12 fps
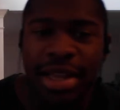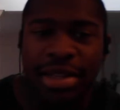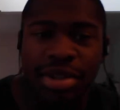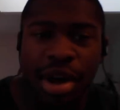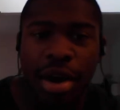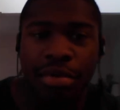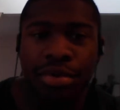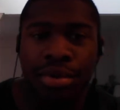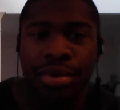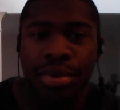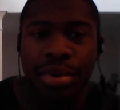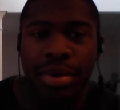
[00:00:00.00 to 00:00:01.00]

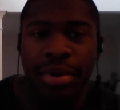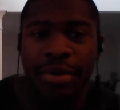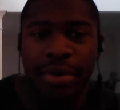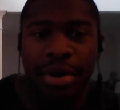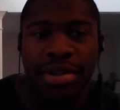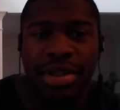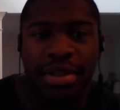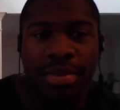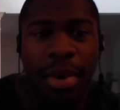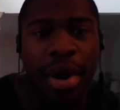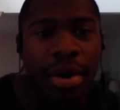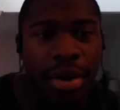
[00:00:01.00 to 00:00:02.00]
Kizaru versus
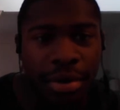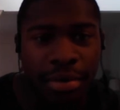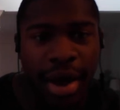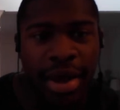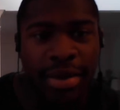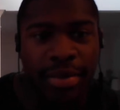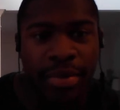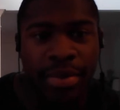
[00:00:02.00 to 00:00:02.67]
Marco, right?